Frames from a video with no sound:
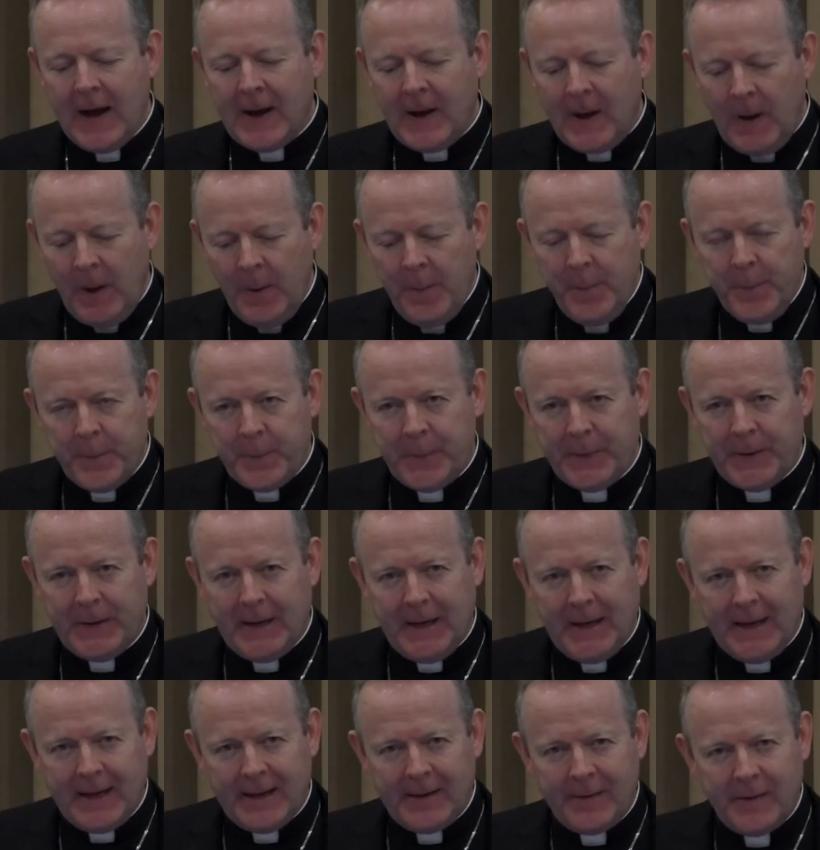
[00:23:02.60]

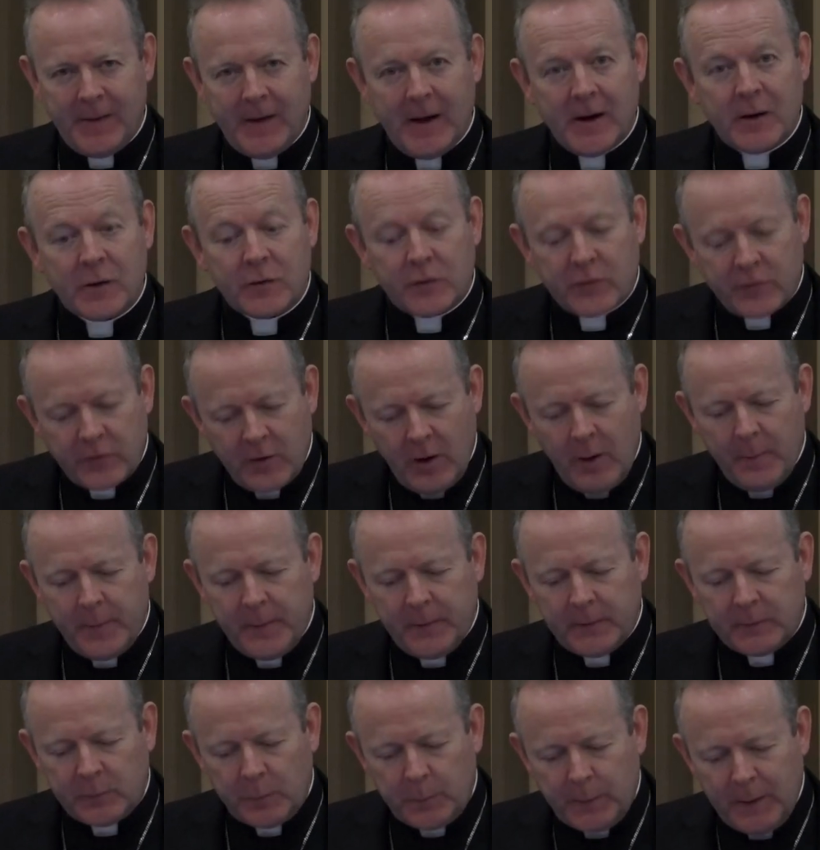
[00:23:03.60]
accompanying their
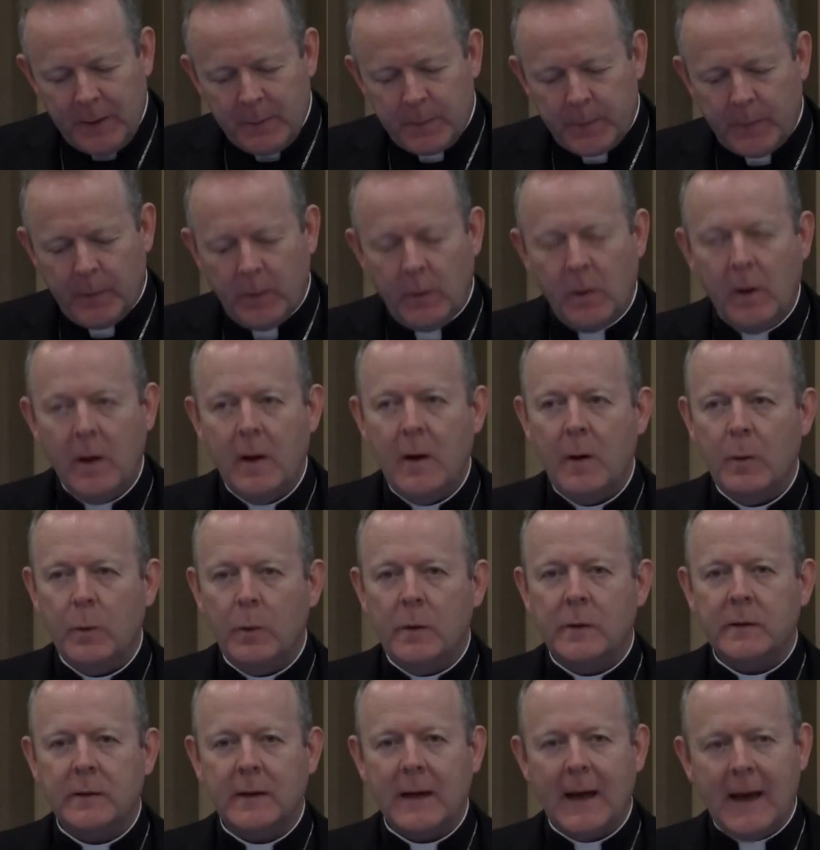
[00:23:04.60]
troubled people
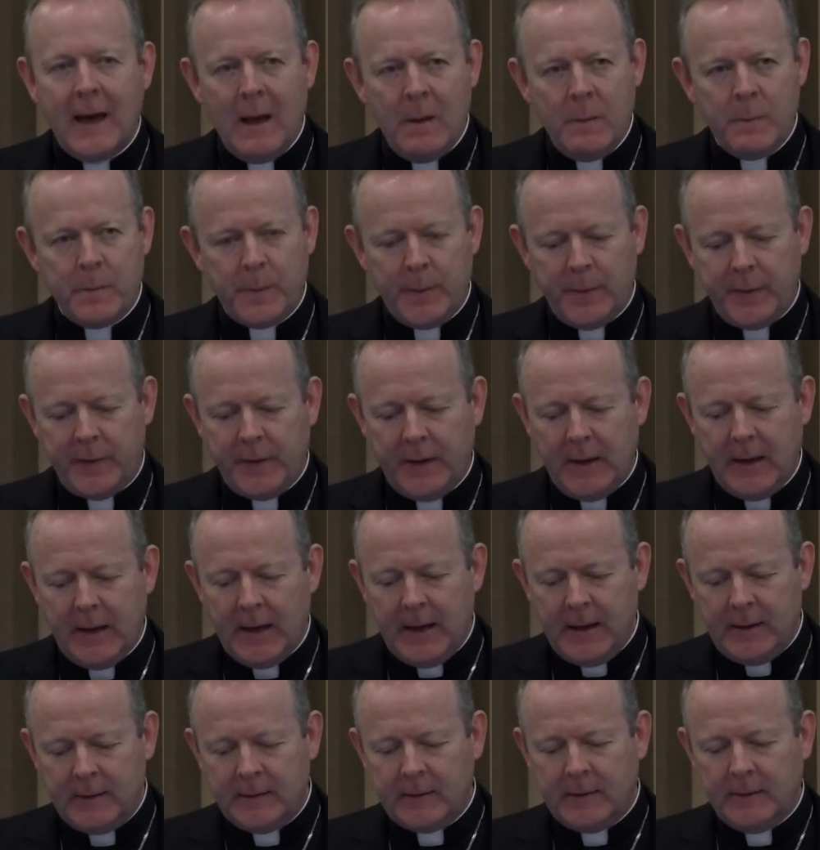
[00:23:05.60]
with empathy
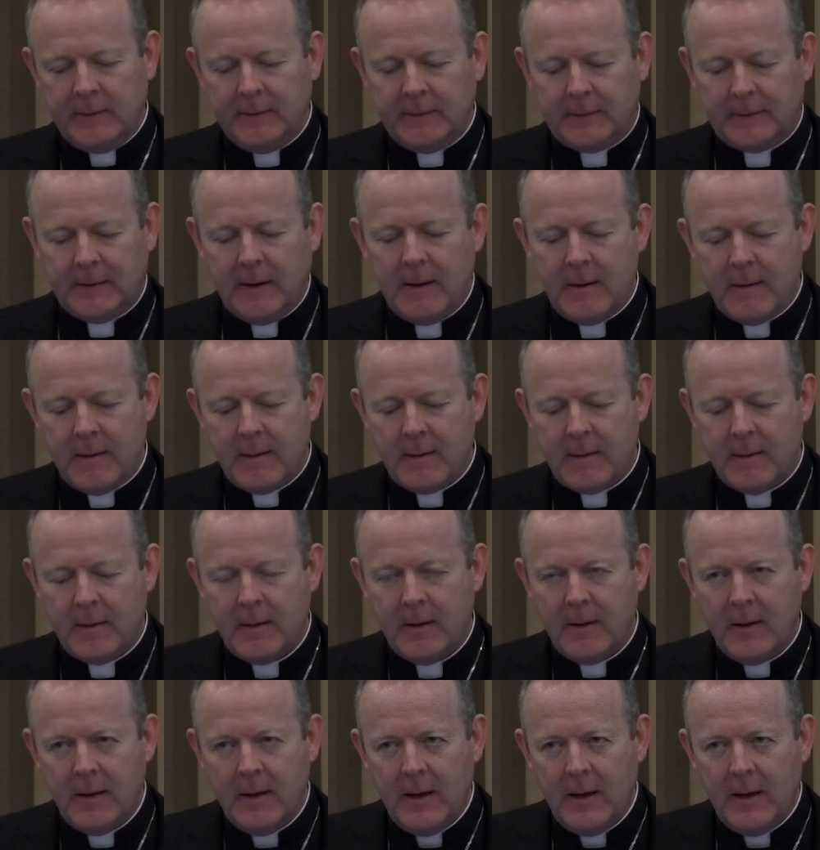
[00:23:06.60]
and concern.